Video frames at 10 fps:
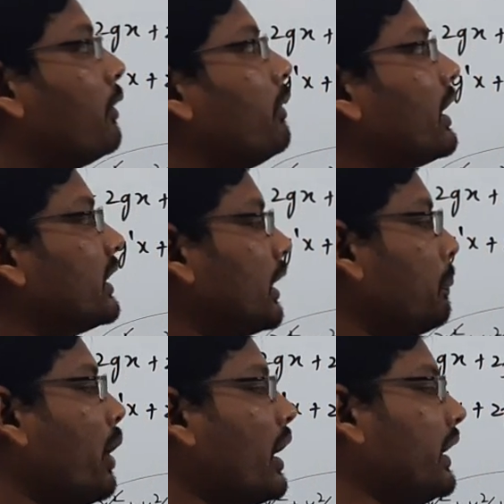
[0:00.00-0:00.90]
For that
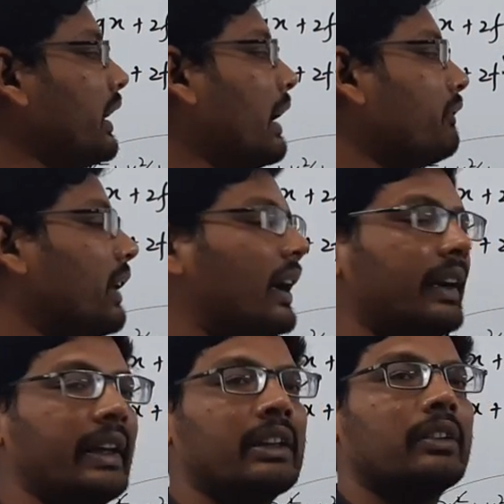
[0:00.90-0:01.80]
point I am
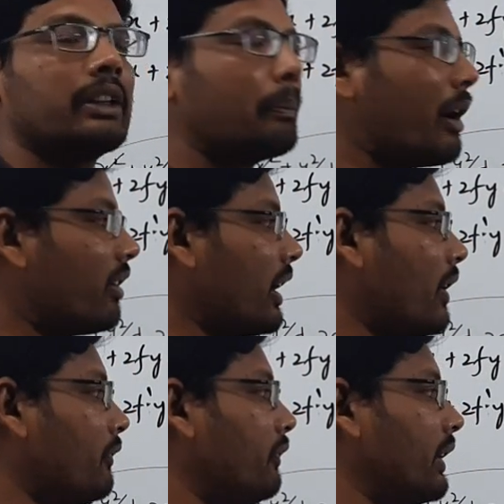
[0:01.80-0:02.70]
finding the power
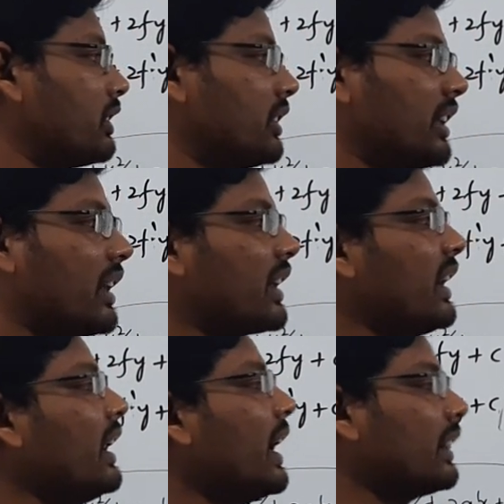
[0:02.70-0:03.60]
of first
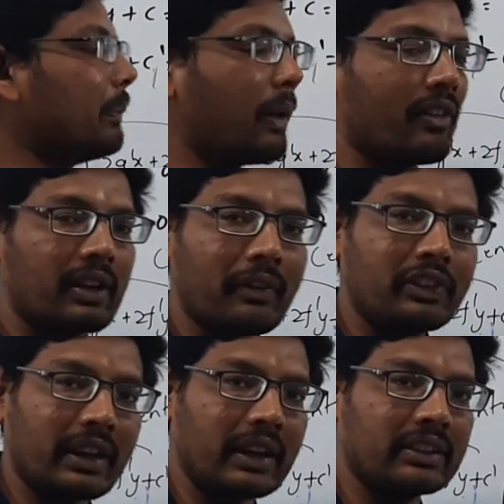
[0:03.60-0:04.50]
circle and the power of
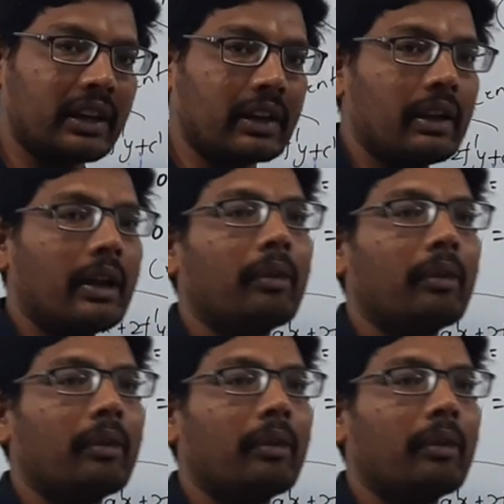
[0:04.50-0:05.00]
second circle.